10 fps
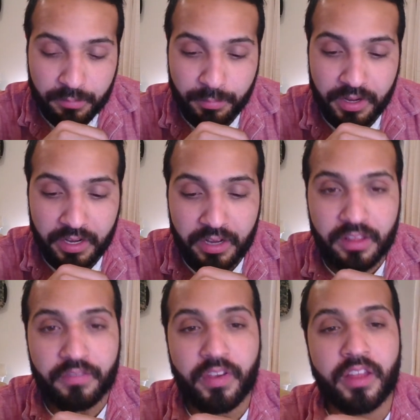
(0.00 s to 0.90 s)
in any
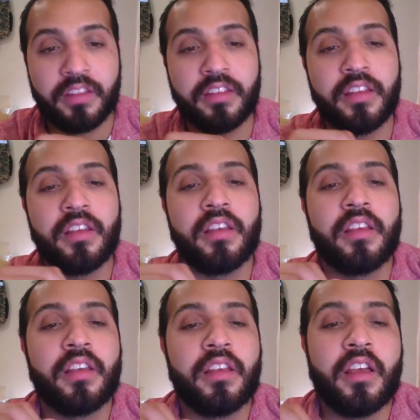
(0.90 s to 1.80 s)
event,
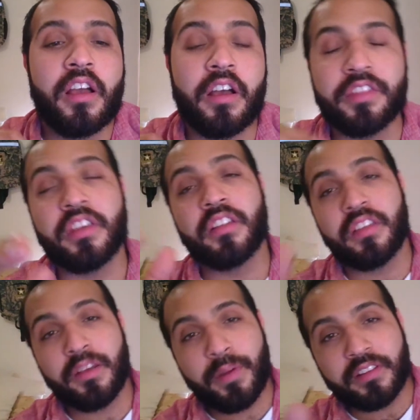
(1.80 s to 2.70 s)
the other
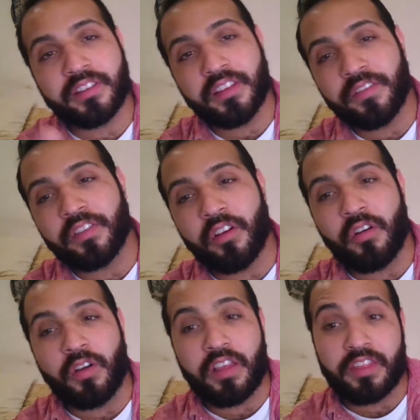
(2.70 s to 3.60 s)
thing about the SIFT,
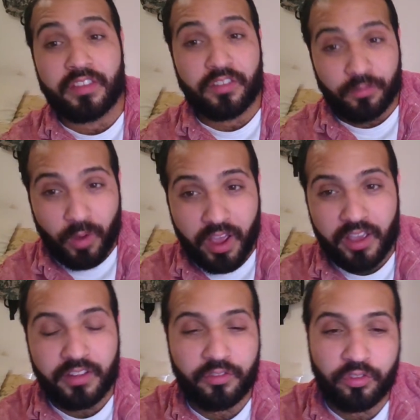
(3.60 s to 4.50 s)
though, and this is why
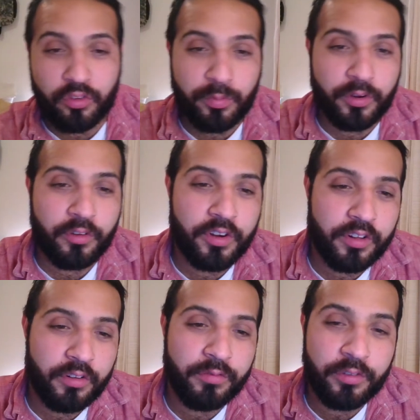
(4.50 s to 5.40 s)
it's super
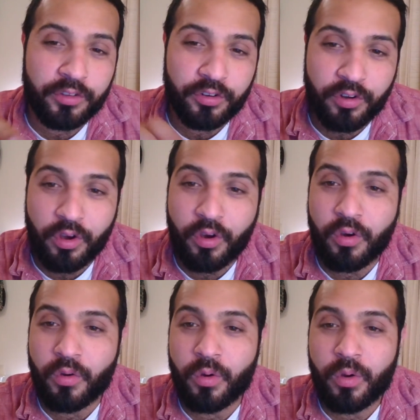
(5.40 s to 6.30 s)
critical for you to
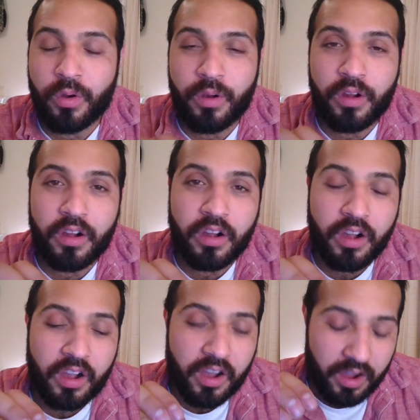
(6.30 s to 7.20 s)
know,
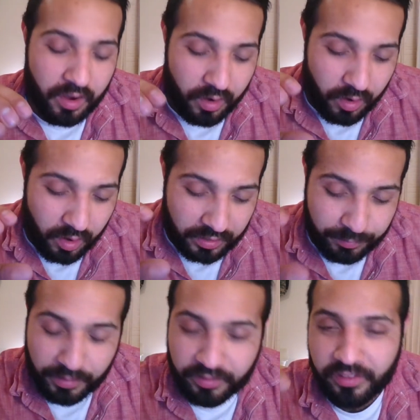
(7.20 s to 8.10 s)

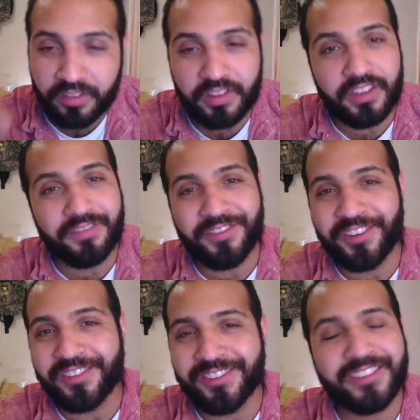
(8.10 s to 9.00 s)
especially on the hidden
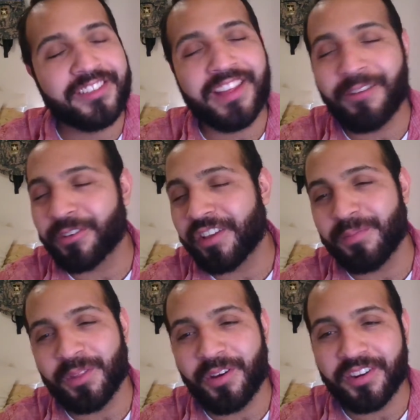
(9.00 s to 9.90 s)
figures, just because that one gave
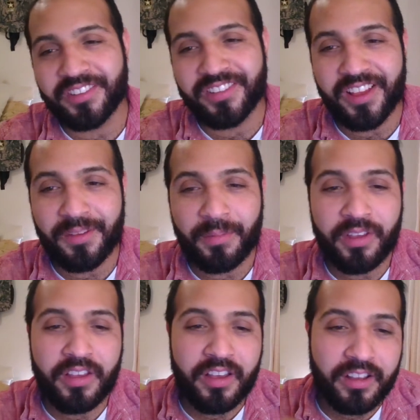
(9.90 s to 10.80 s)
me the hardest time,
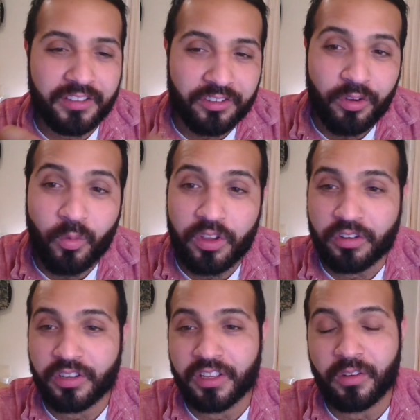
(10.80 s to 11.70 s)
to know what you're
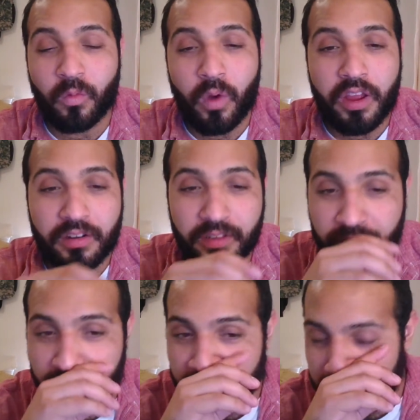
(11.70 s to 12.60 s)
clicking and why you're
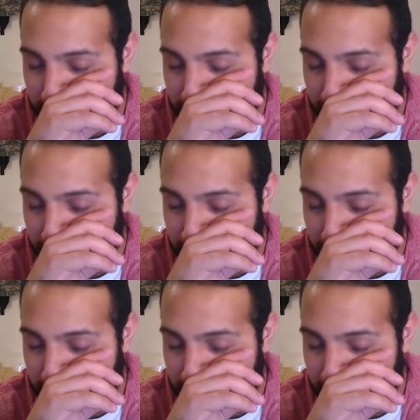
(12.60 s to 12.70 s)
clicking.